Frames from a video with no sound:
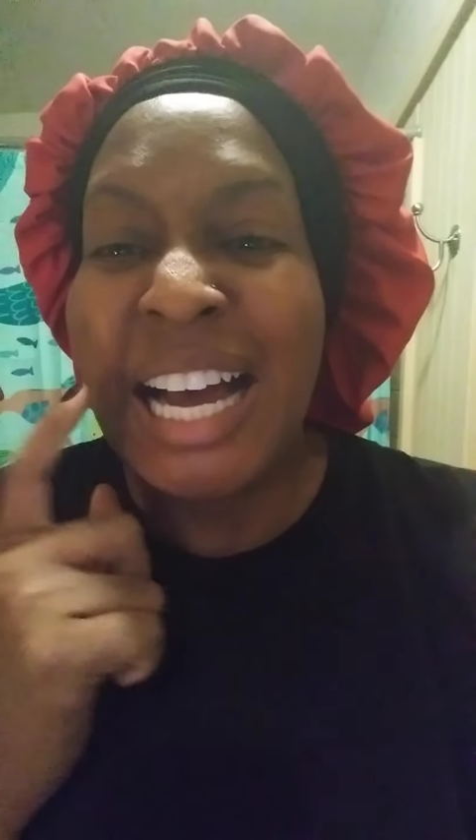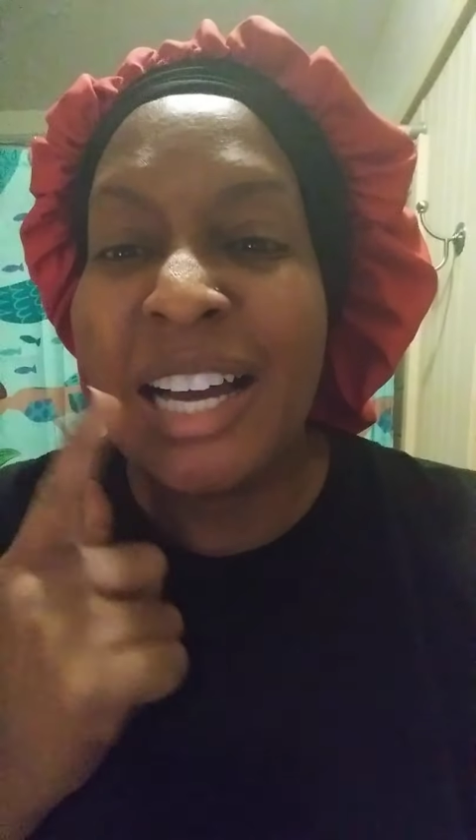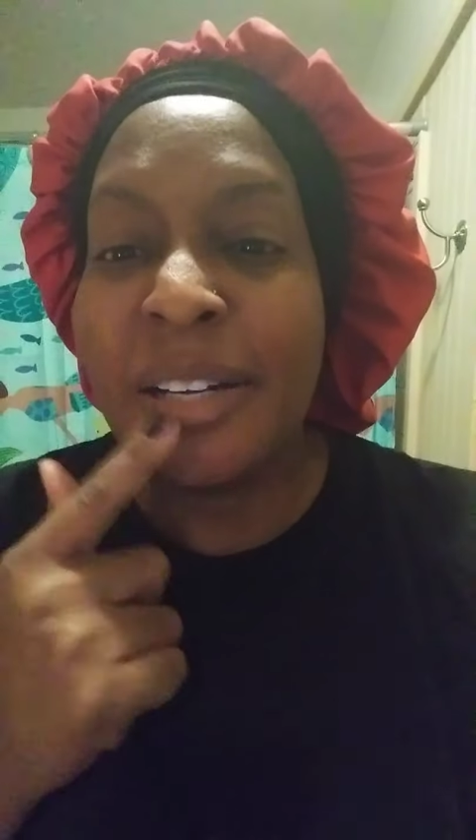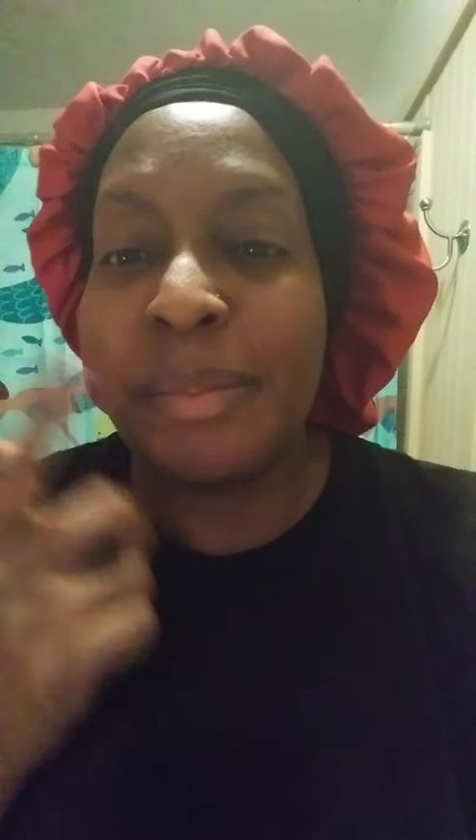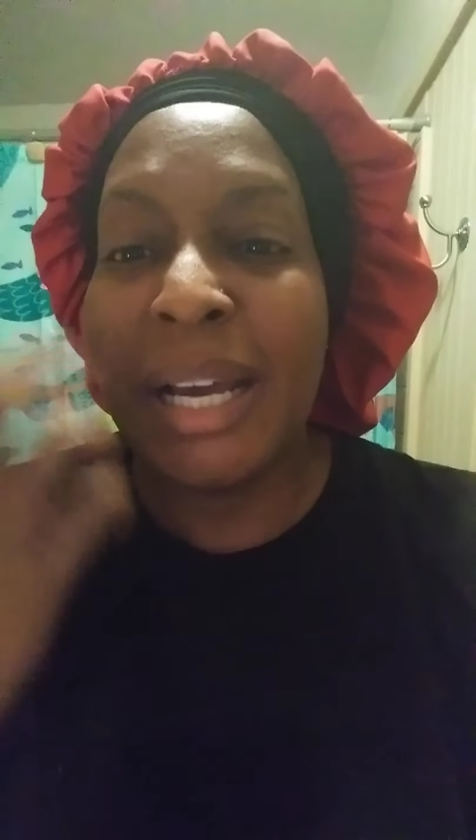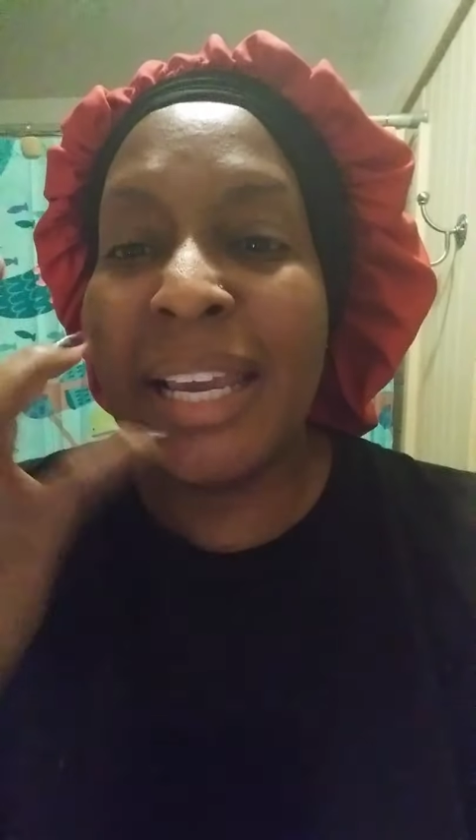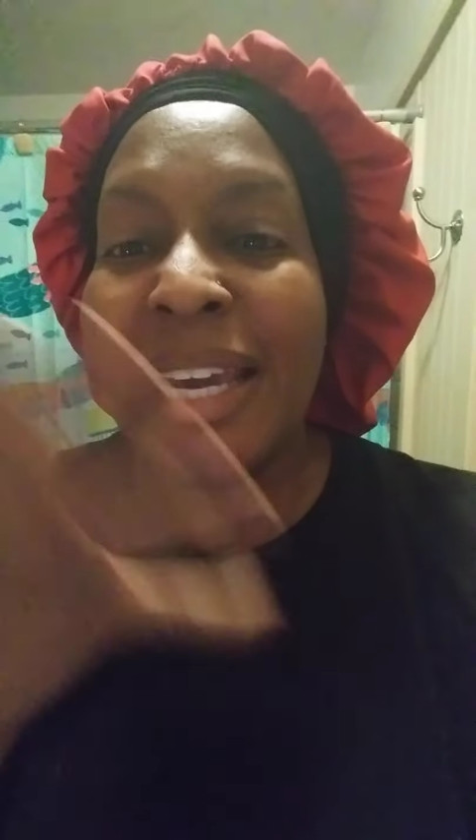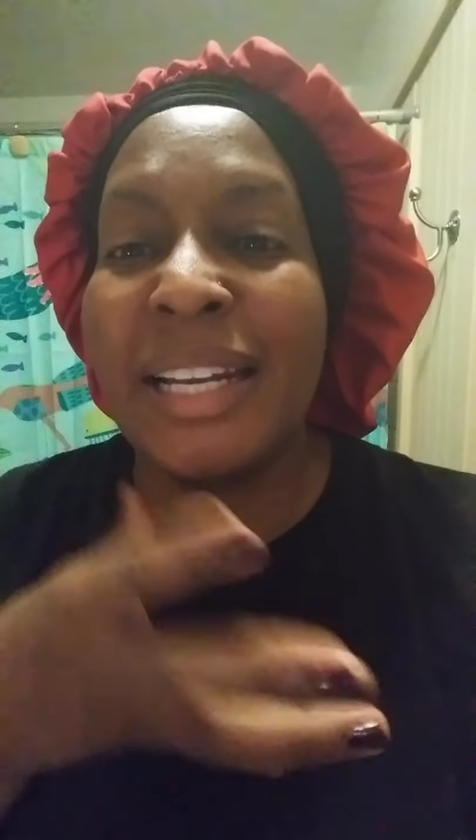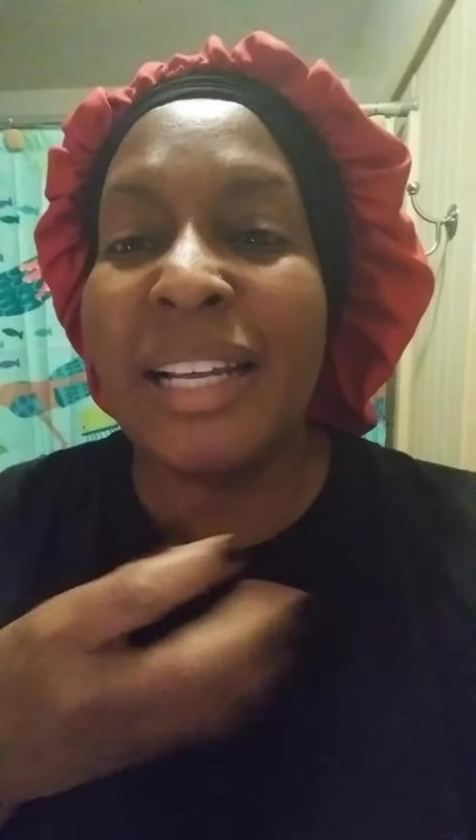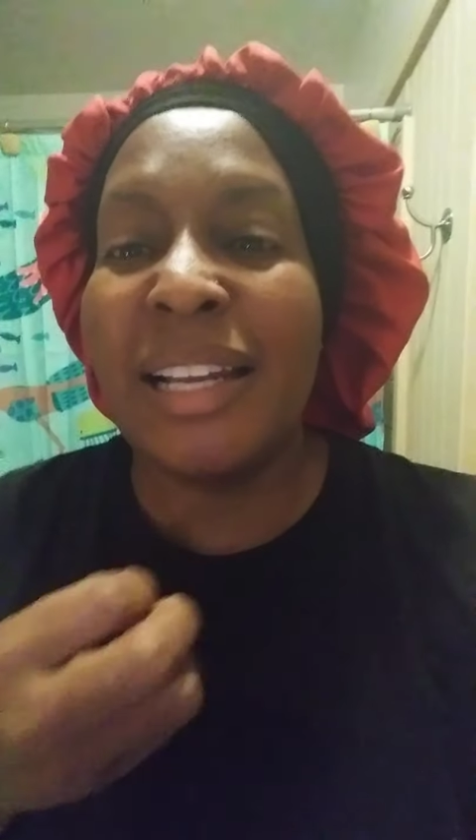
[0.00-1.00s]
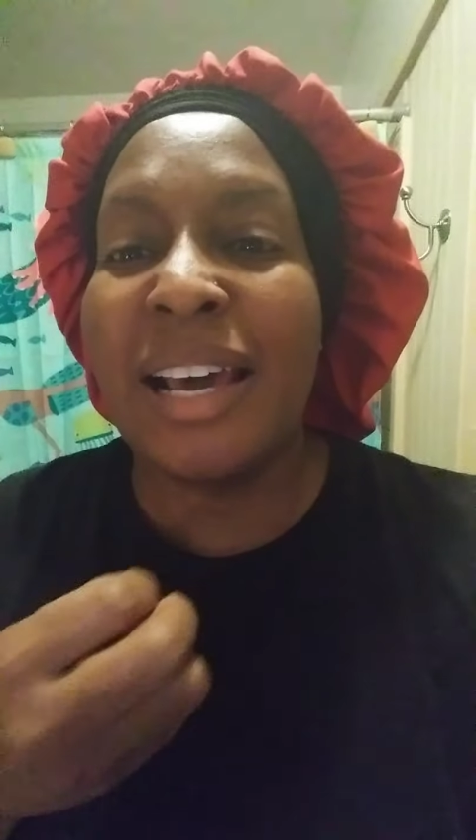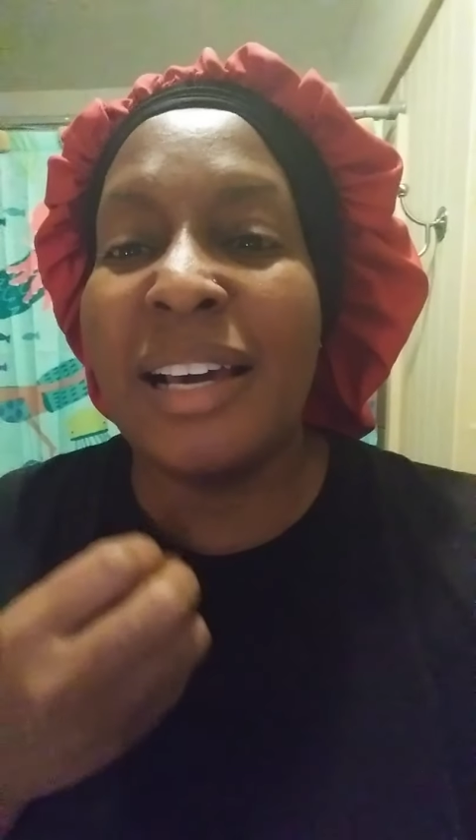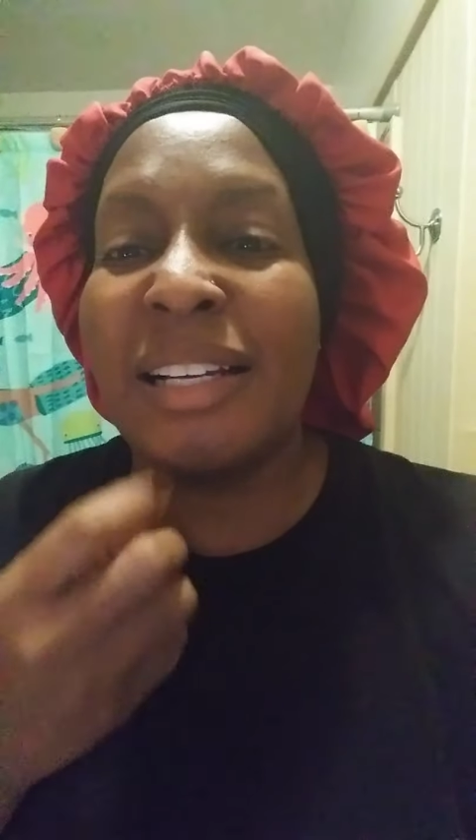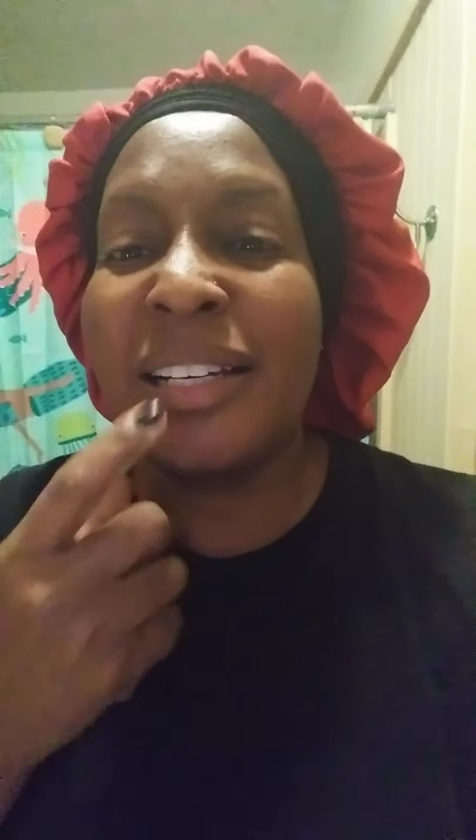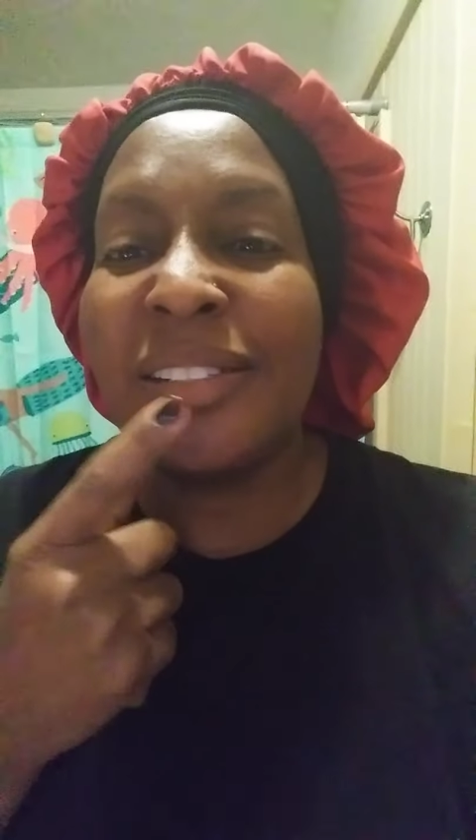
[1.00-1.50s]
I had a
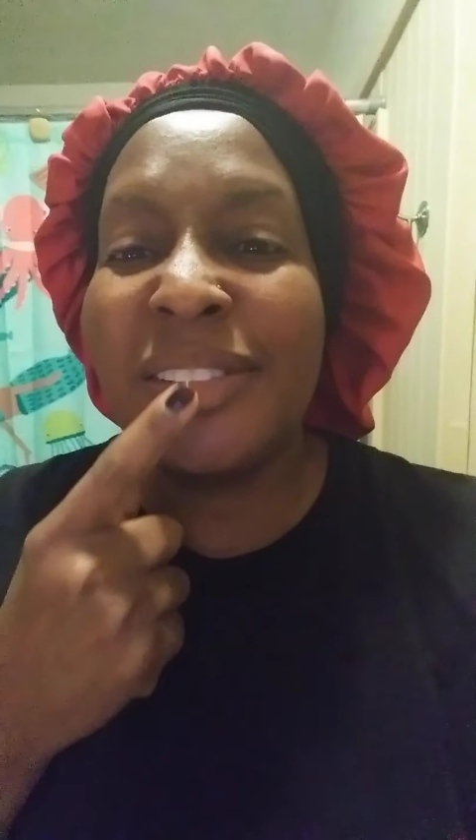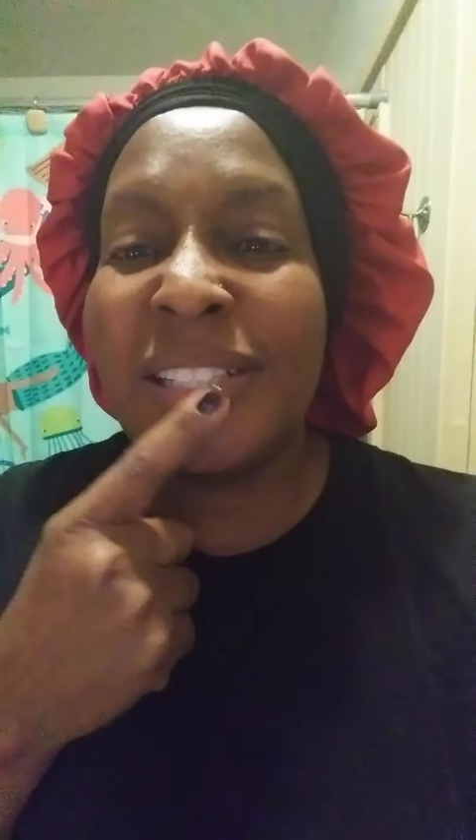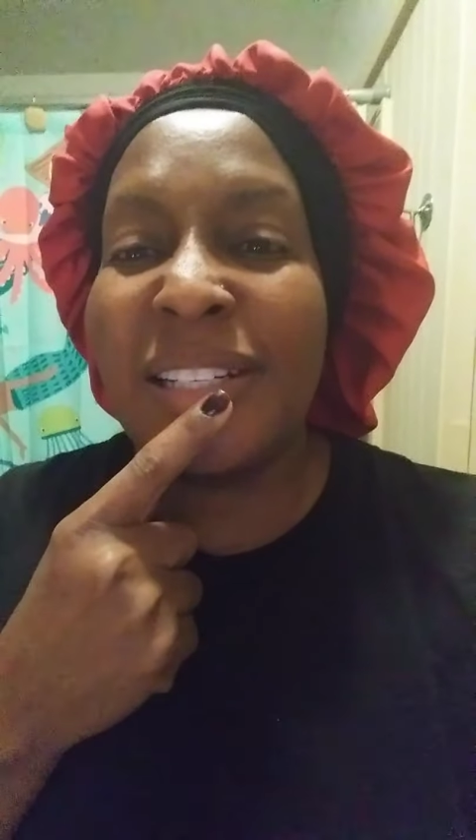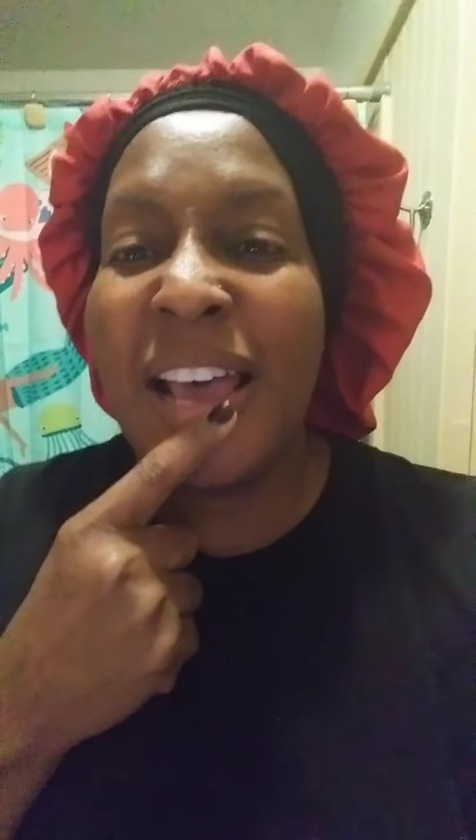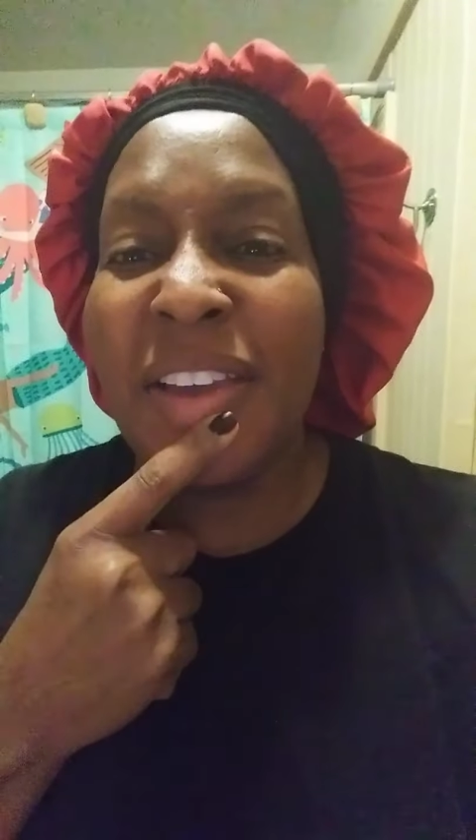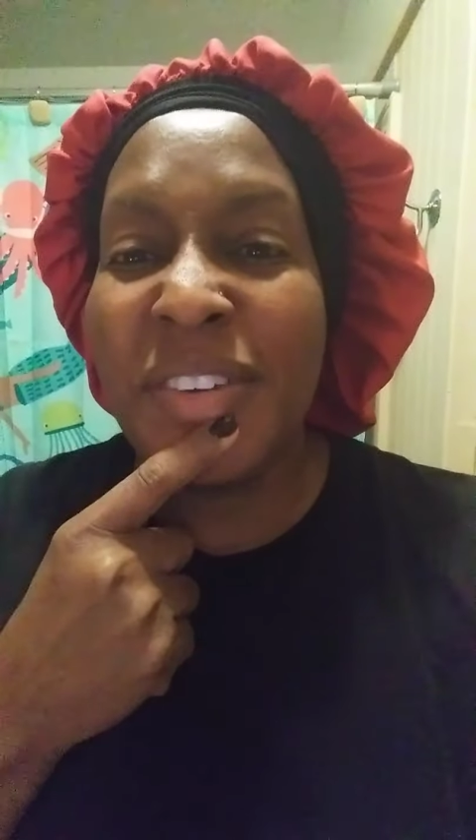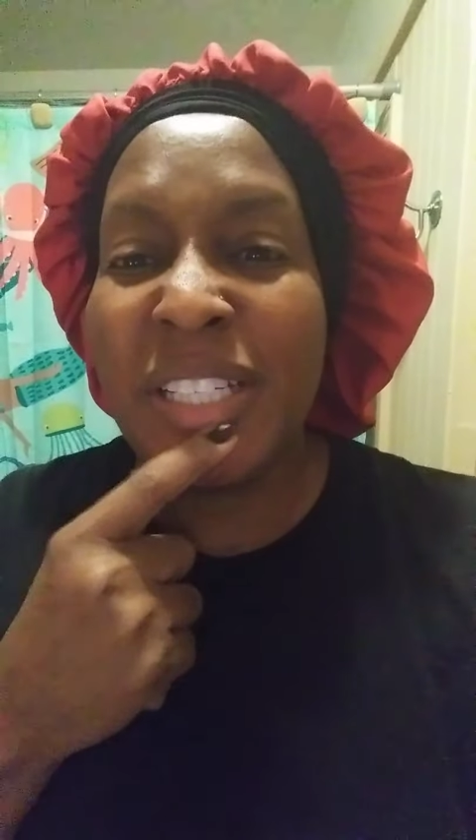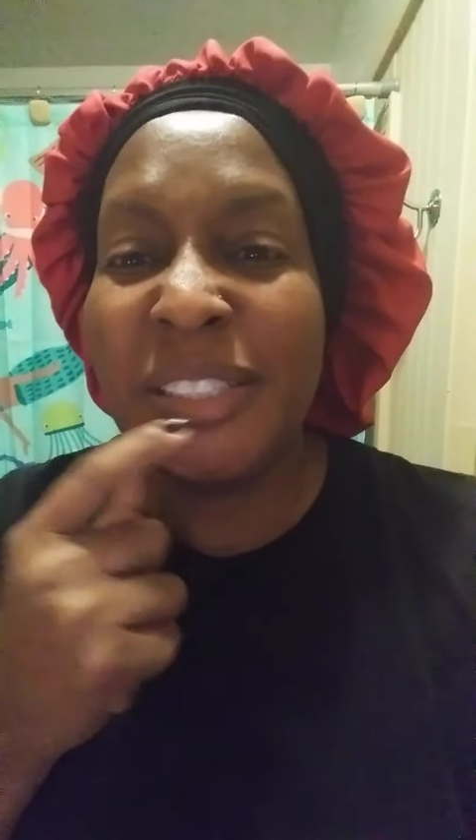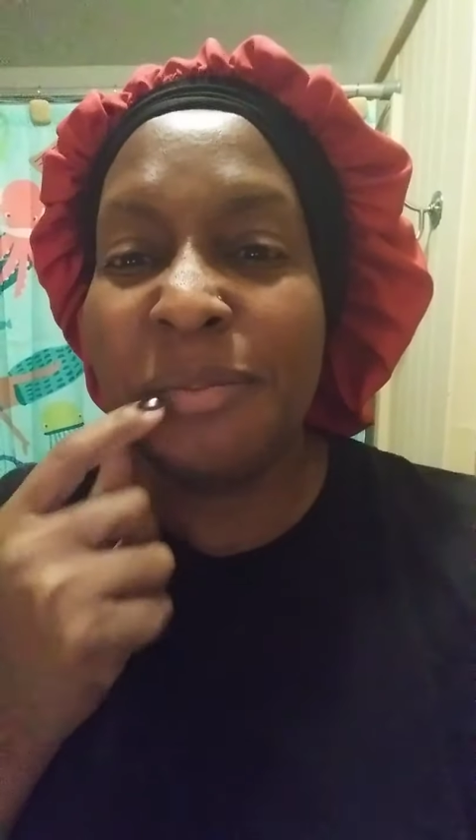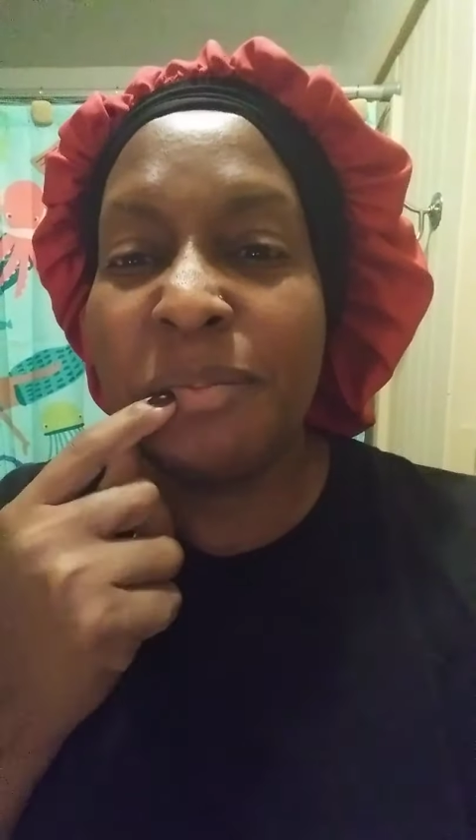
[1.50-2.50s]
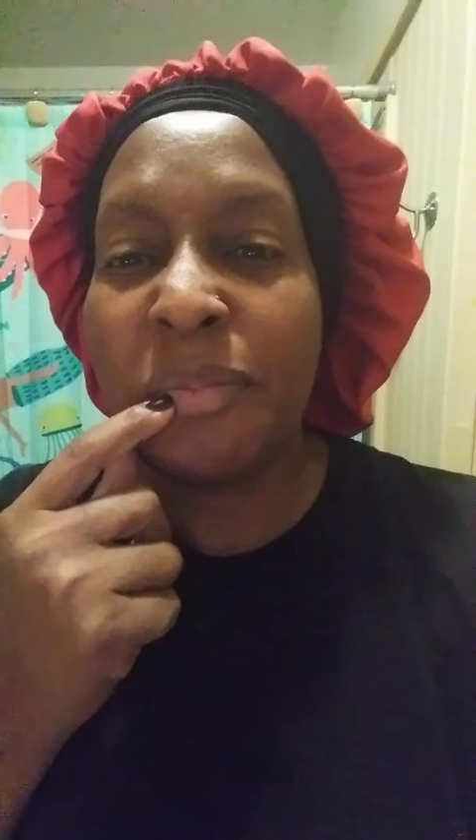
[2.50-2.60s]
lot of saliva,